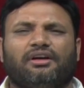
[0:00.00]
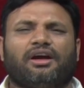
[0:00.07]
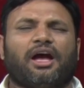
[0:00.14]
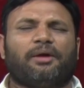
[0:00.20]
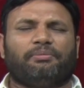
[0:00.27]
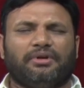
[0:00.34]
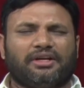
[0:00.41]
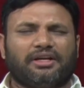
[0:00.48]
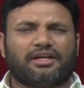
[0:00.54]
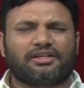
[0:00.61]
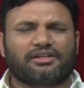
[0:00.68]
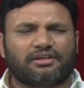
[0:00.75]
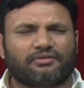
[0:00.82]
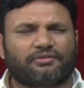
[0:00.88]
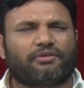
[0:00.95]

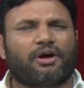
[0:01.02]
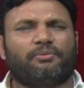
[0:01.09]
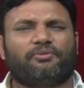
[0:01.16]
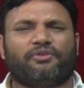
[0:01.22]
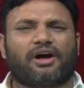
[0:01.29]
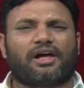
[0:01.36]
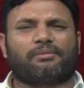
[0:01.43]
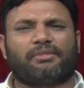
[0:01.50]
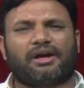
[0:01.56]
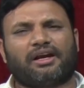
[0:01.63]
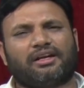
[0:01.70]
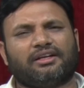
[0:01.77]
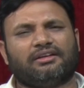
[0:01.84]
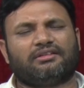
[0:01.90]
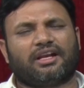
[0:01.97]
Application form
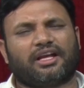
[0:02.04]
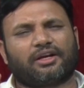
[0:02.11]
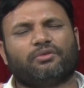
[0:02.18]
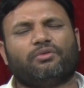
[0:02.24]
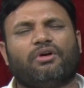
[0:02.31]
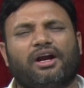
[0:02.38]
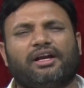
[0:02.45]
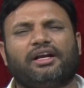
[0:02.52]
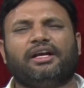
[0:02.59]
format is like what?